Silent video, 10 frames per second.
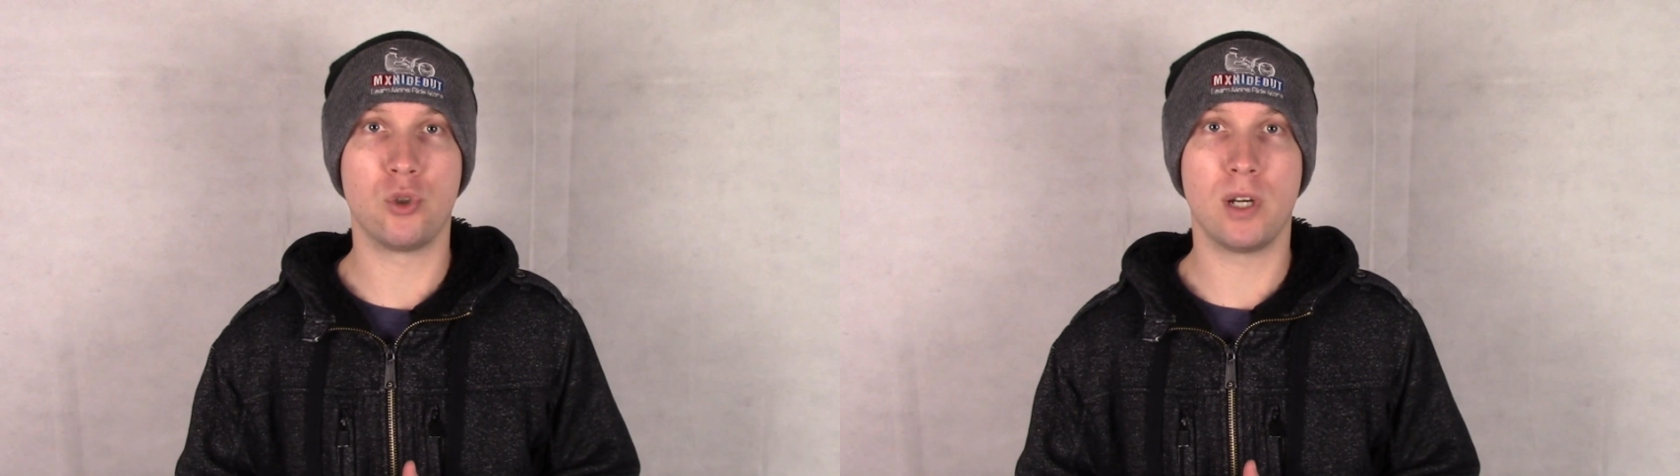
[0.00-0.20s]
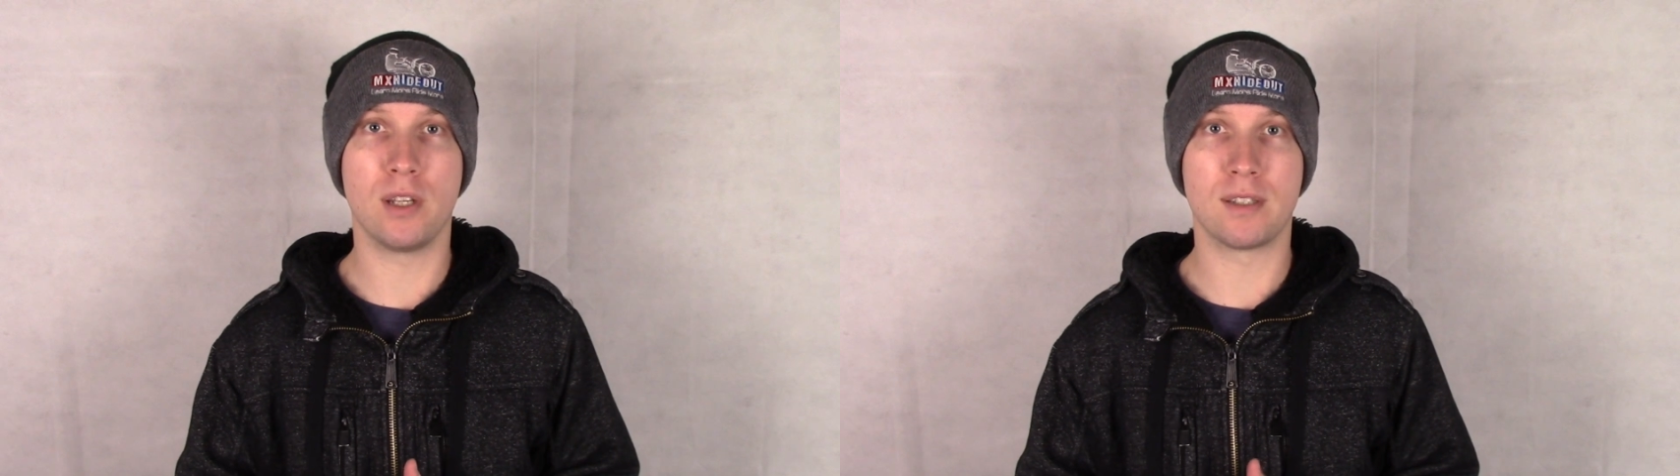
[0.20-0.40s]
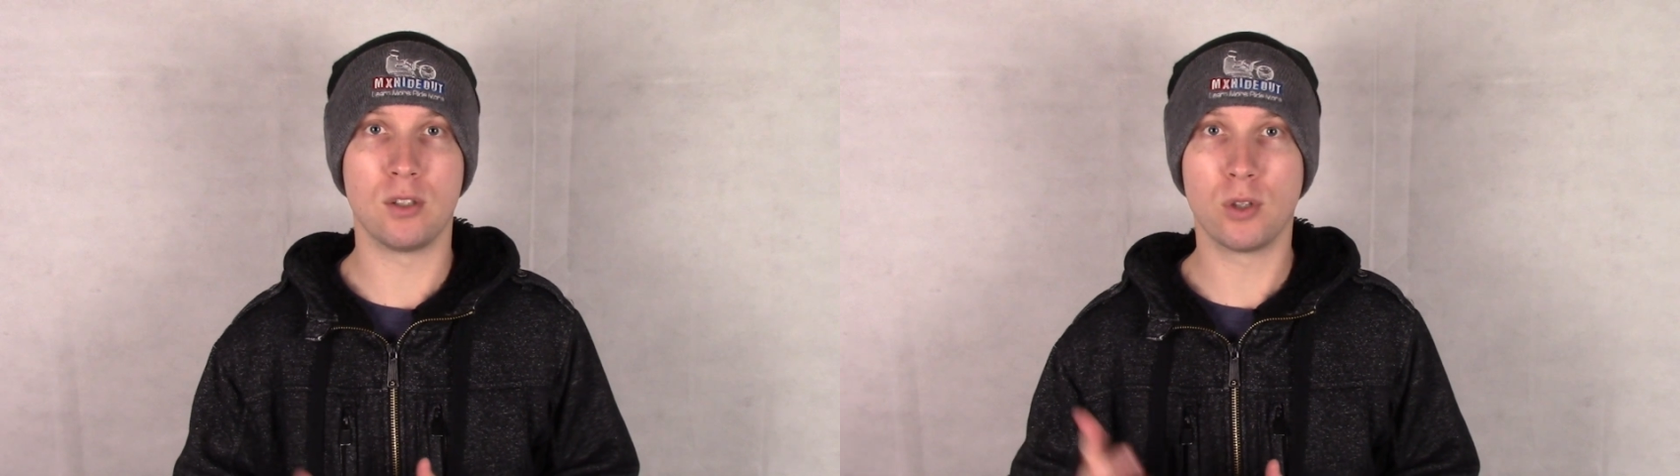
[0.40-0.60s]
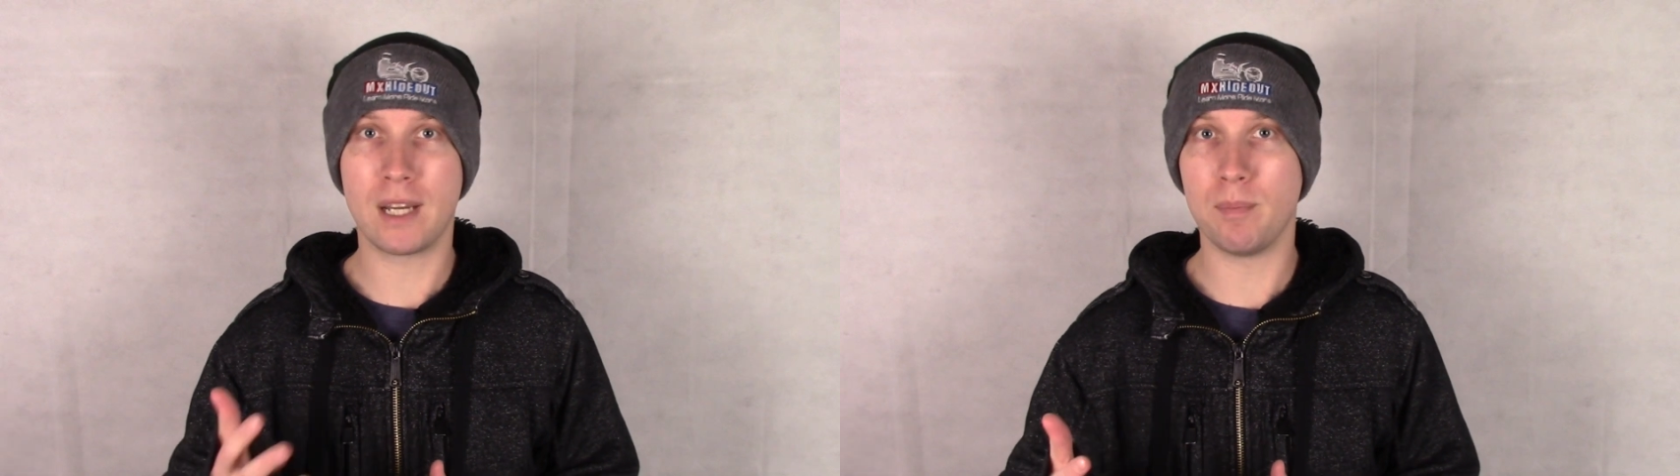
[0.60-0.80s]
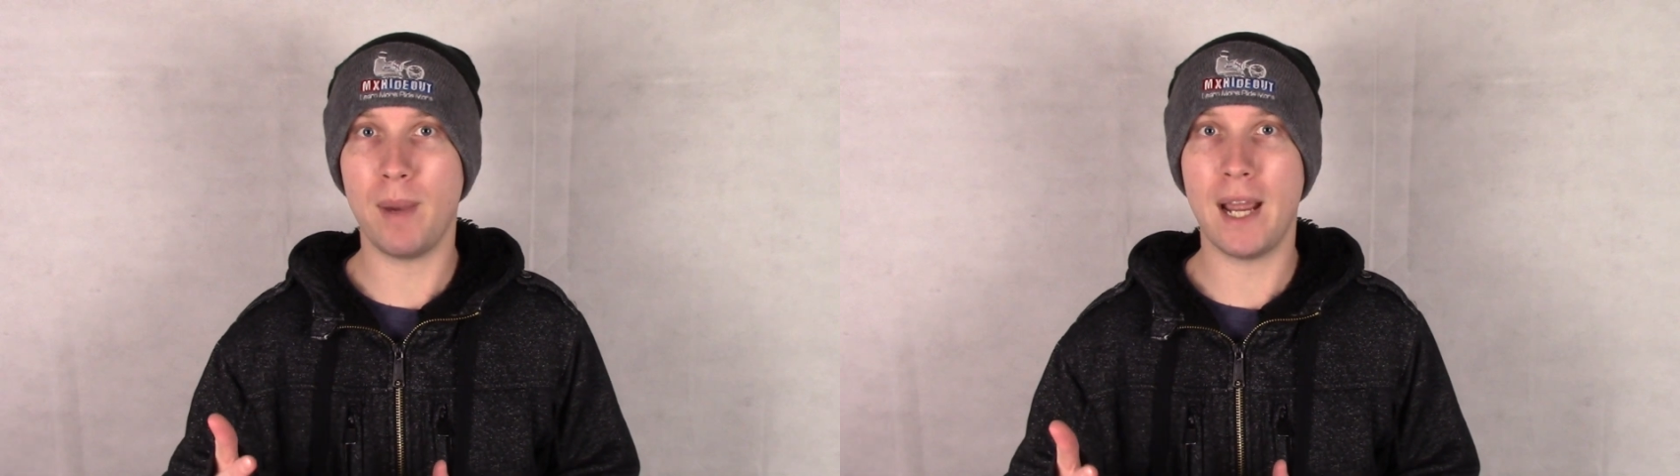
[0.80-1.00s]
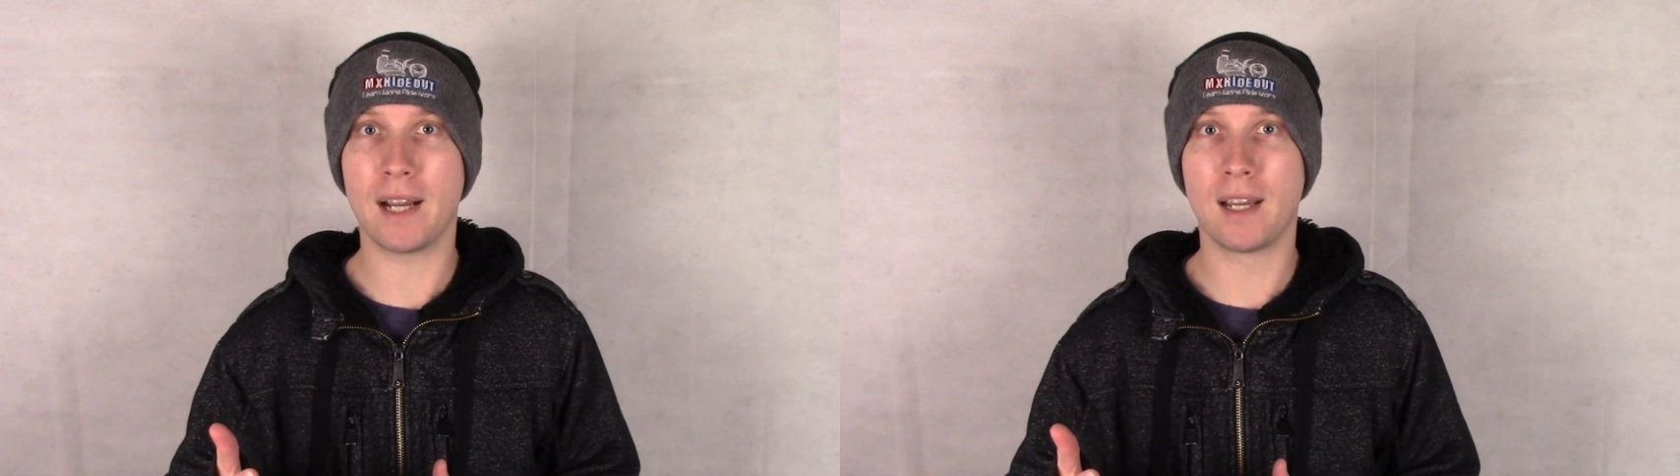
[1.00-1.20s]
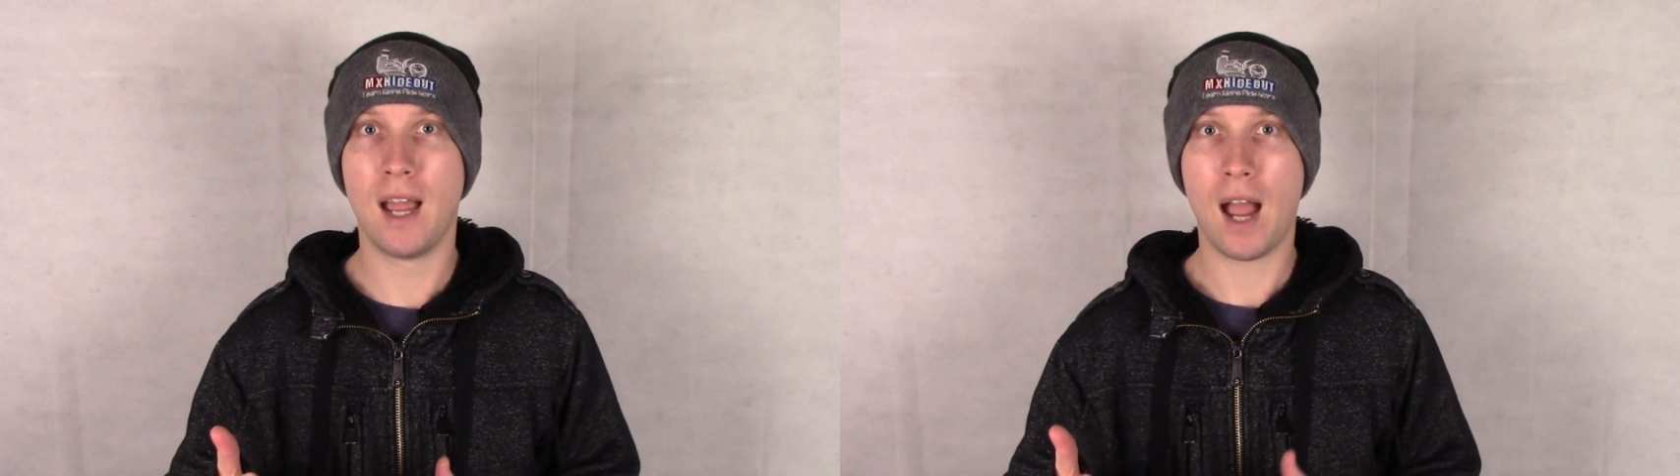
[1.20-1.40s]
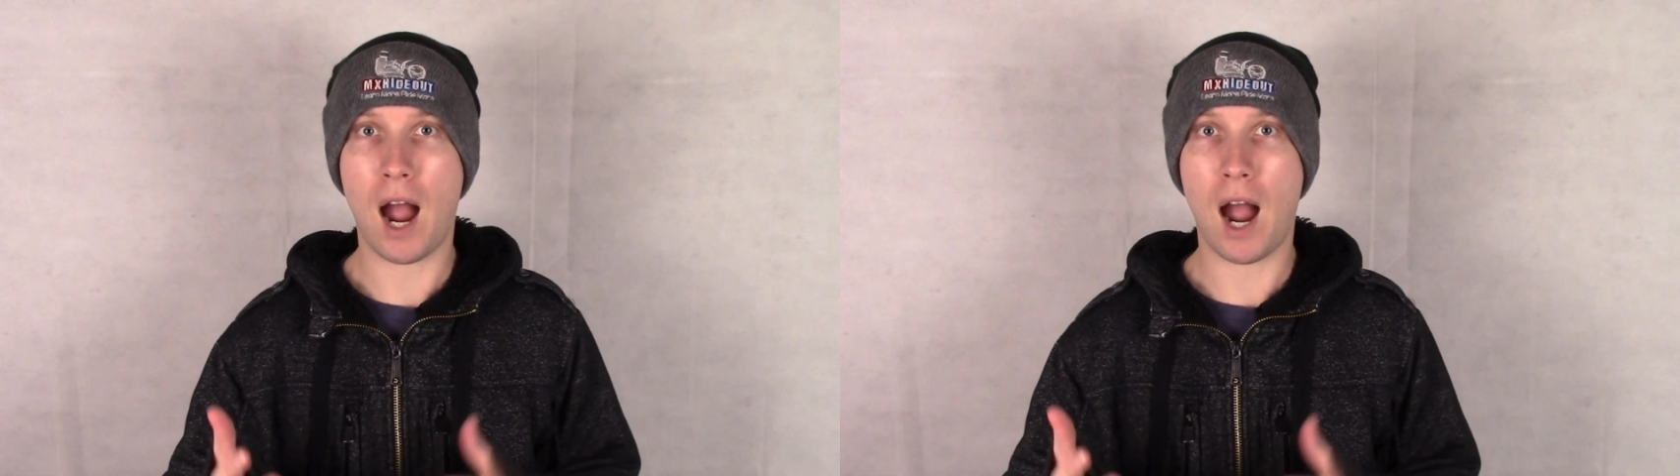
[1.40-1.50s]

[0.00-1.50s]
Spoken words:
trails, looking back,